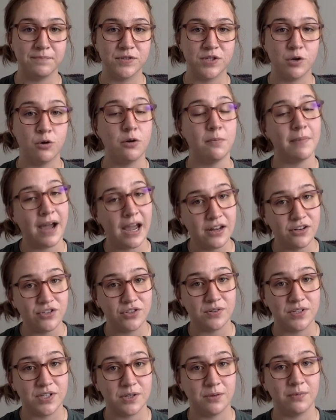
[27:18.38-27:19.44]
to remind
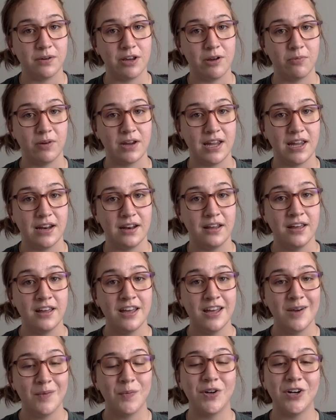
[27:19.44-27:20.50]
you to reread
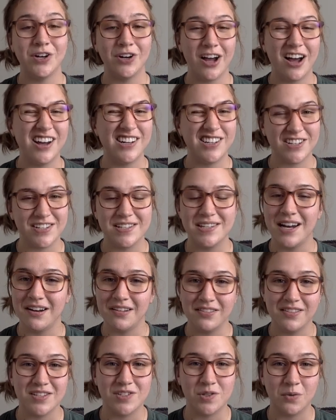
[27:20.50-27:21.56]
when you're not
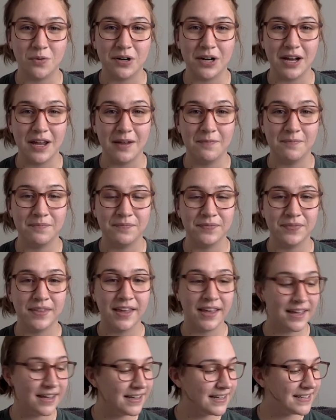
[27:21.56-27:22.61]
understanding the story.
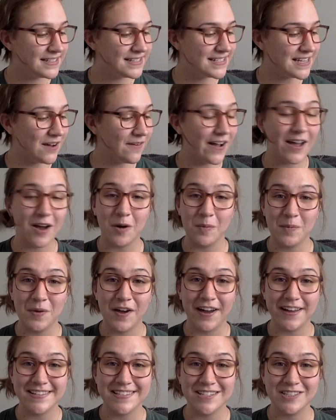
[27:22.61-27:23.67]
So I hope you
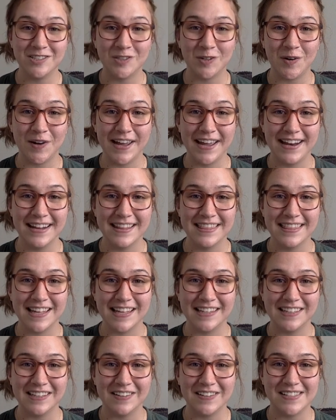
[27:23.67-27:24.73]
guys enjoyed the
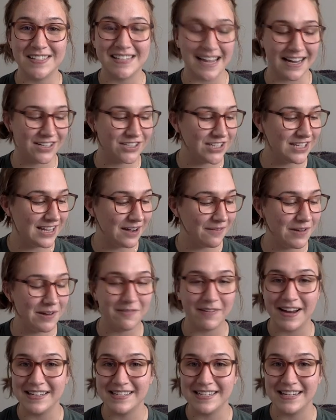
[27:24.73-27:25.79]
little section that we
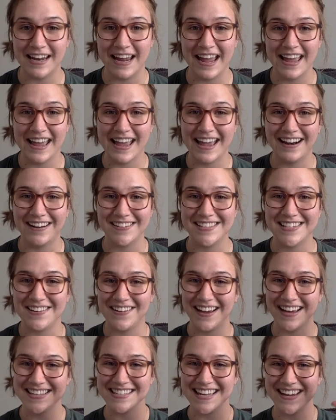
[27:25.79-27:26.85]
read today, and I'll see you
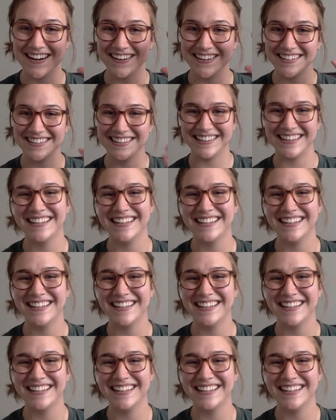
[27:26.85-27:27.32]
guys later.